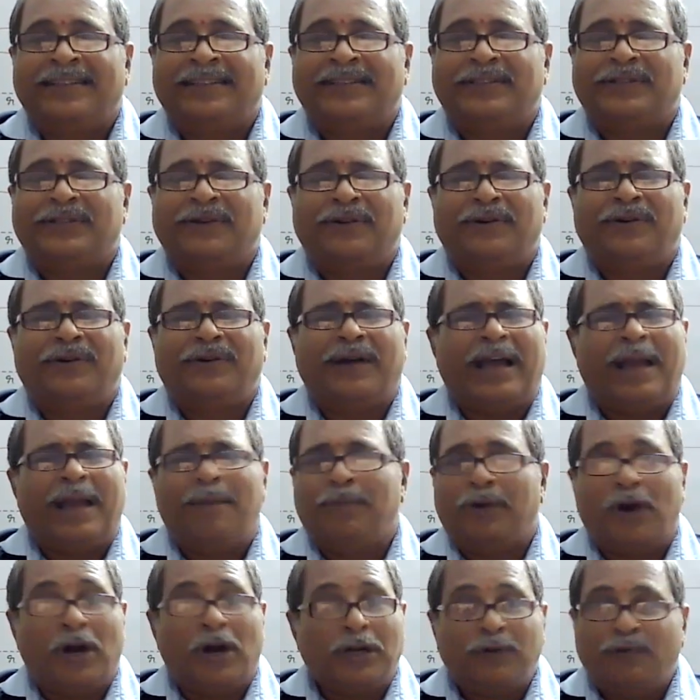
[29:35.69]
So
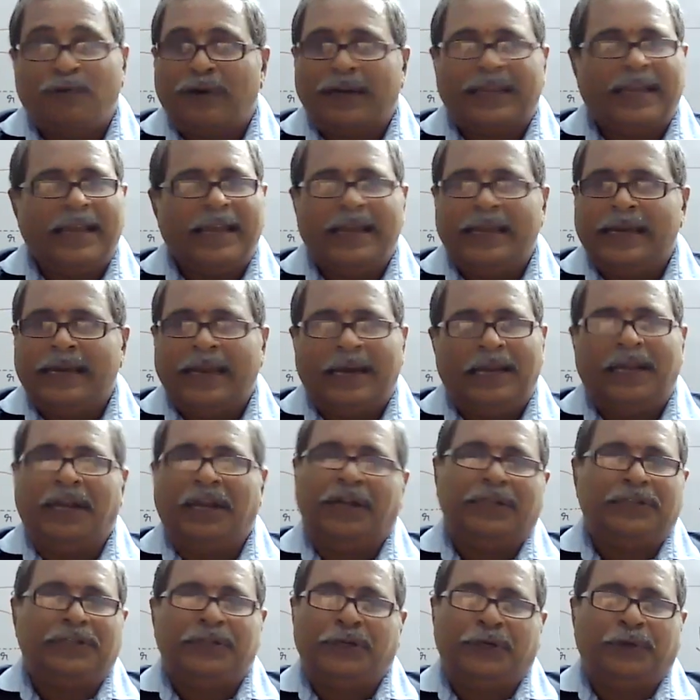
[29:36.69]
I'm not working in any
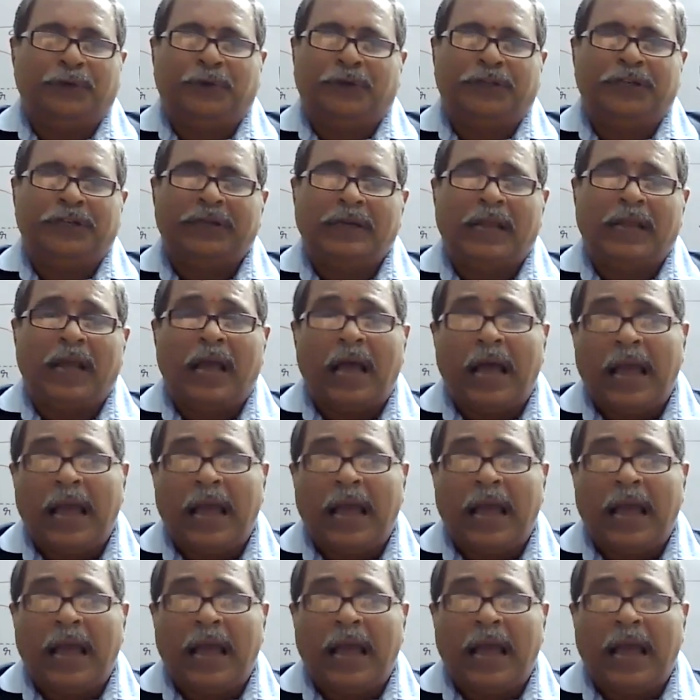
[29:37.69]
institution.